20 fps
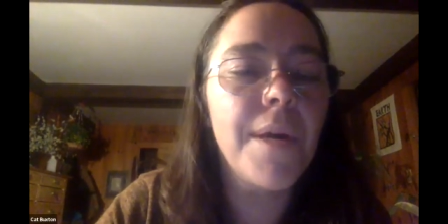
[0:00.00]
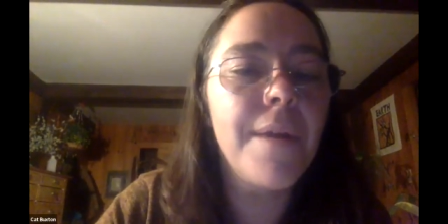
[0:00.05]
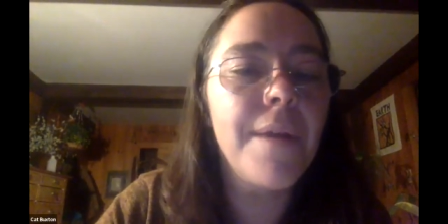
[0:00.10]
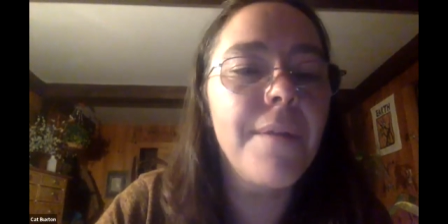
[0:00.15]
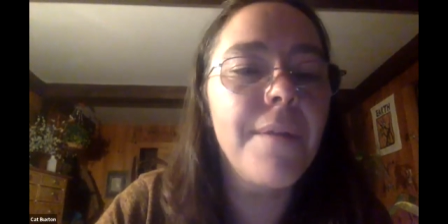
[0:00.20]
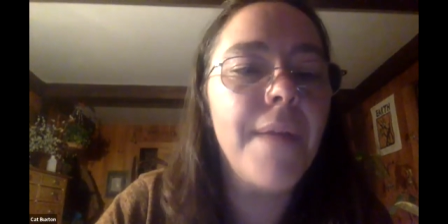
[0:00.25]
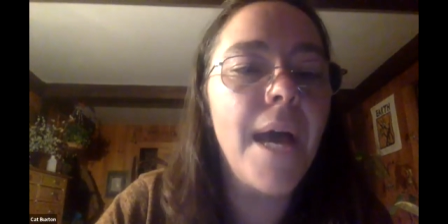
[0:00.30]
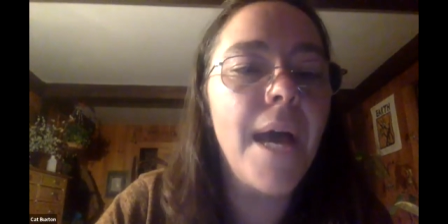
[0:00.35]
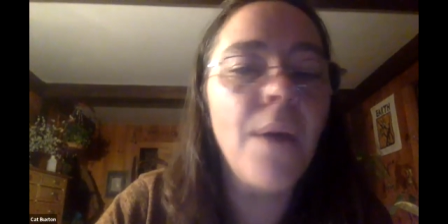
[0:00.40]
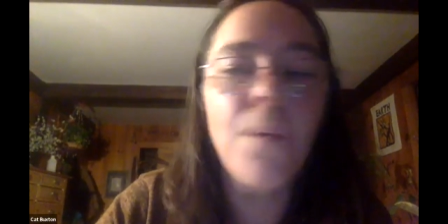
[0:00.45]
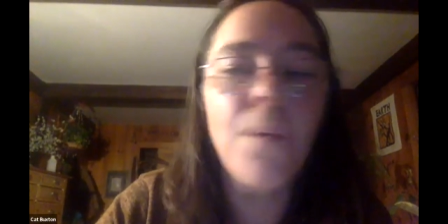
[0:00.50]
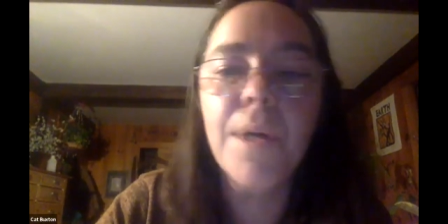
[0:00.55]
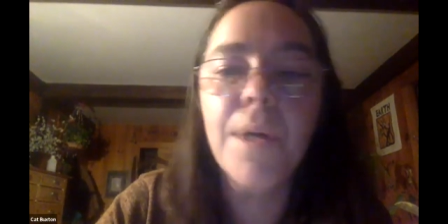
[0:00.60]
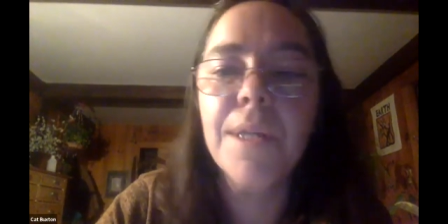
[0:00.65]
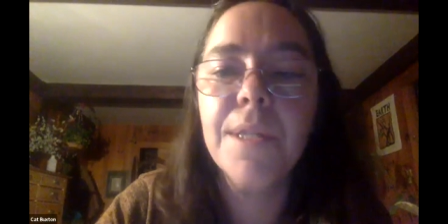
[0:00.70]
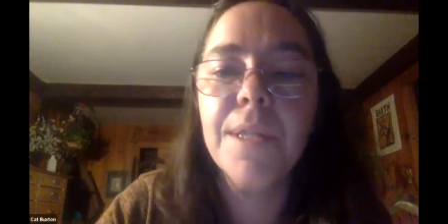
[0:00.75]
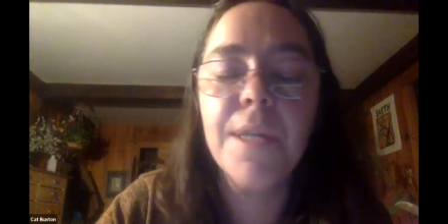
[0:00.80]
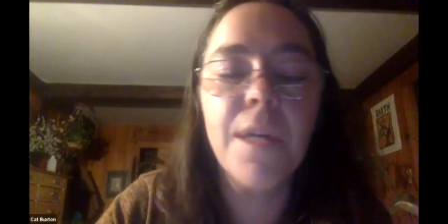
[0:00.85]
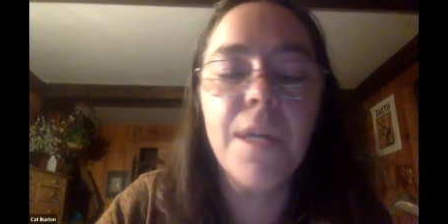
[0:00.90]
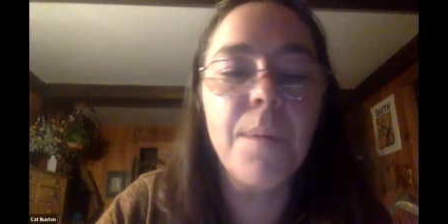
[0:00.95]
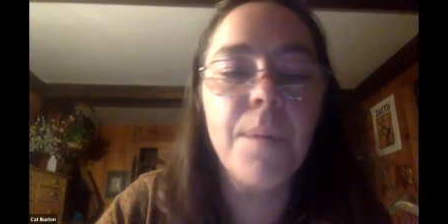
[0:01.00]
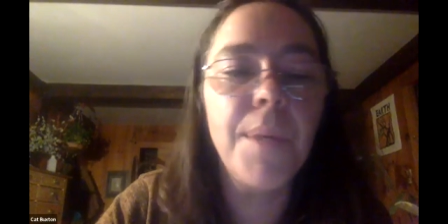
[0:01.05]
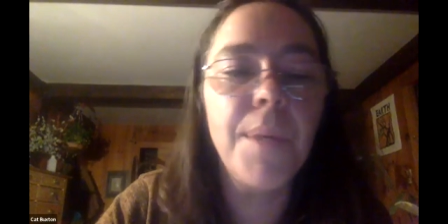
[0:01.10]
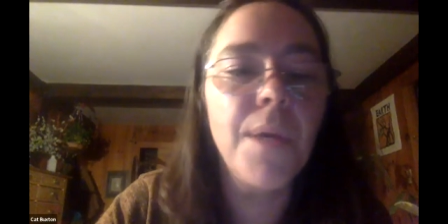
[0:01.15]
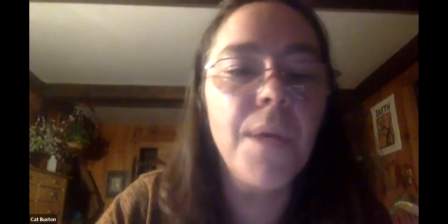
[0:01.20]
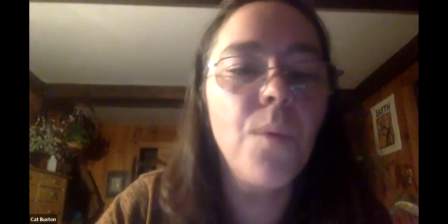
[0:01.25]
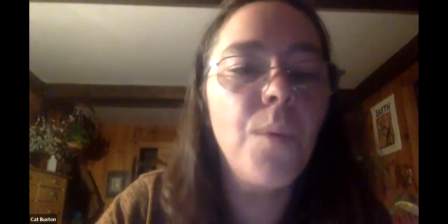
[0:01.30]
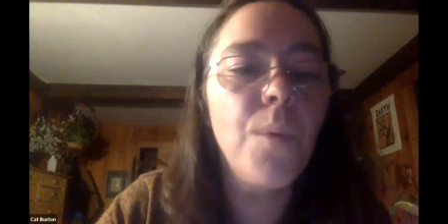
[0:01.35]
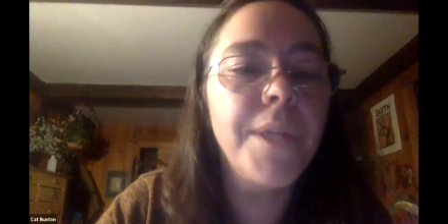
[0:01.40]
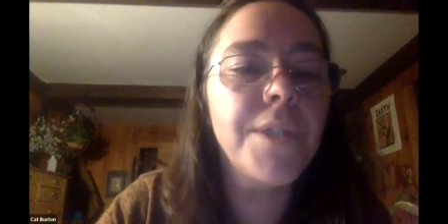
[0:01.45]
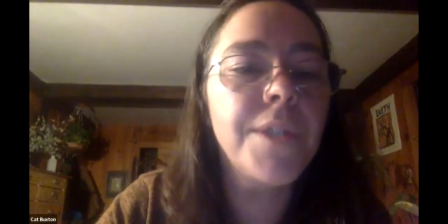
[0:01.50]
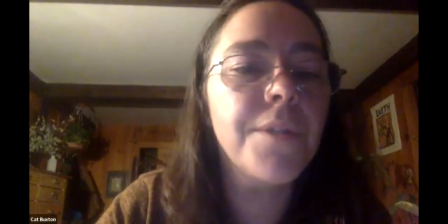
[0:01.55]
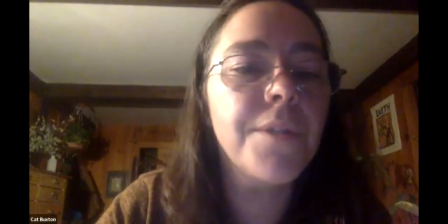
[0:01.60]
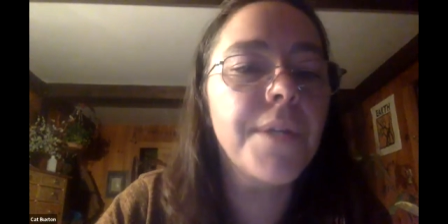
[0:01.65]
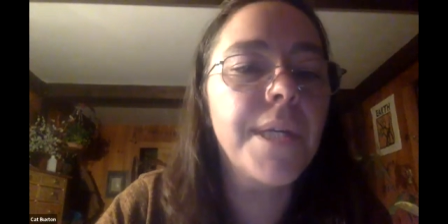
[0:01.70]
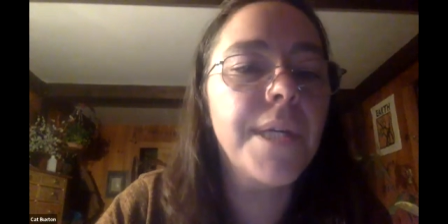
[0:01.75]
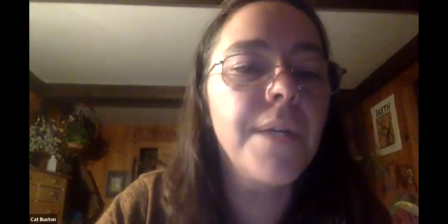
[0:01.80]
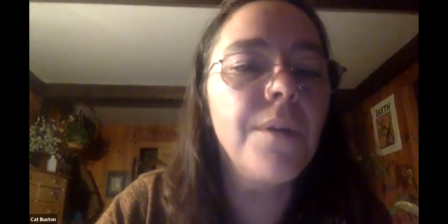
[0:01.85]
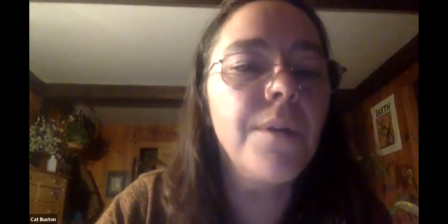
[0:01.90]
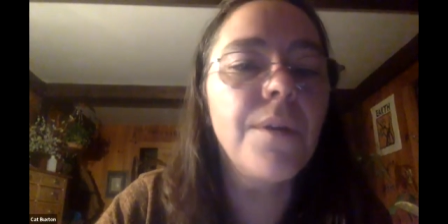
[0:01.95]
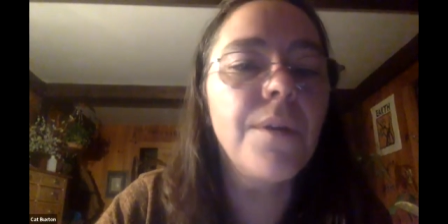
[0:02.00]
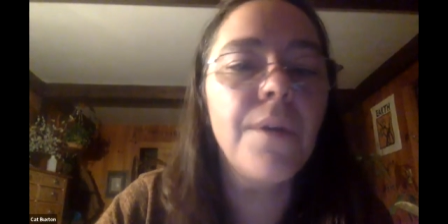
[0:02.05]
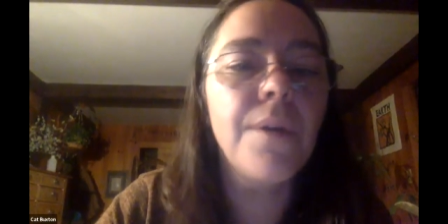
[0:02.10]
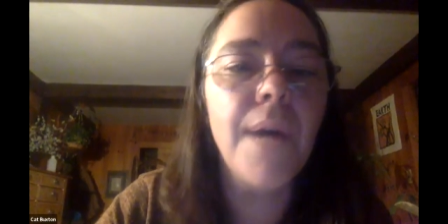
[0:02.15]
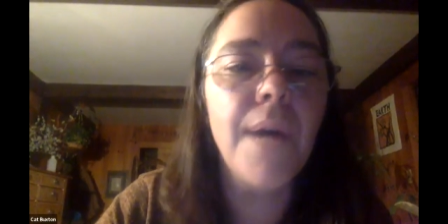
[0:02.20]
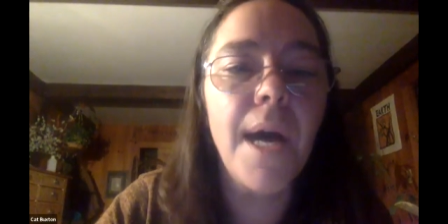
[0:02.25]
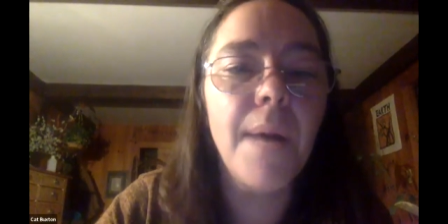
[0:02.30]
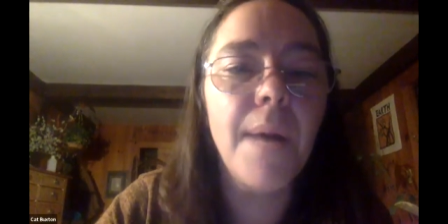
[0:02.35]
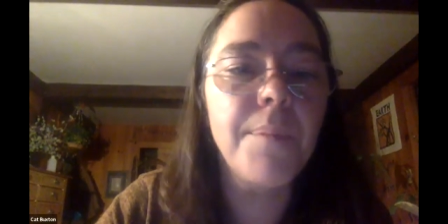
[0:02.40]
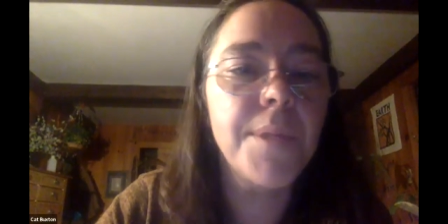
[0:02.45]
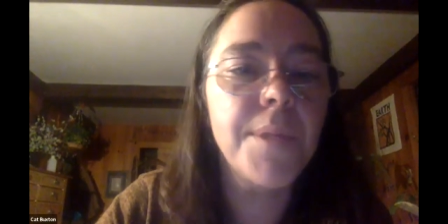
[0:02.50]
And that one is going to be a winter kill crop.